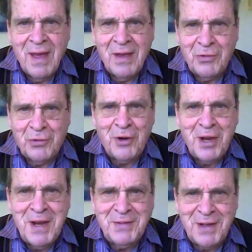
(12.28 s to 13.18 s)

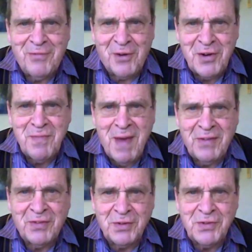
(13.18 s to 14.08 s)
Three different
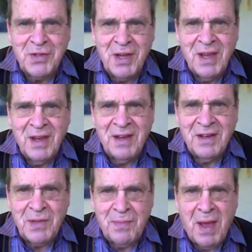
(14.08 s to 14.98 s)
methods
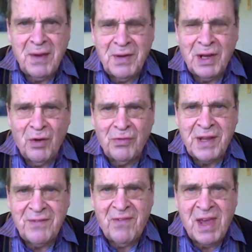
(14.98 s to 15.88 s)
depending on
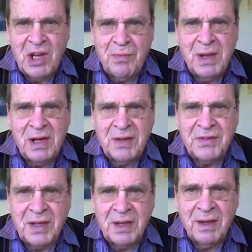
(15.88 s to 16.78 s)
the
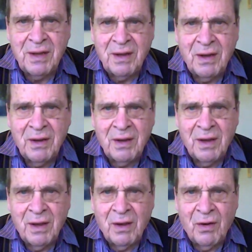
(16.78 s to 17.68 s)
availability
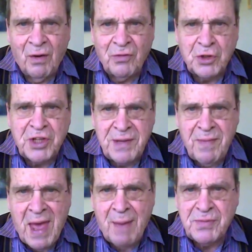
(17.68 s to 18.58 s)
of the TV
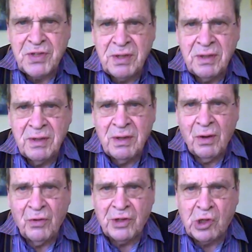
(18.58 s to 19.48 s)
apps
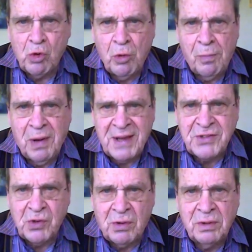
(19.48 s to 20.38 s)
on the Google Play
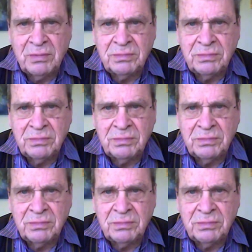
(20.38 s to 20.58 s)
Store.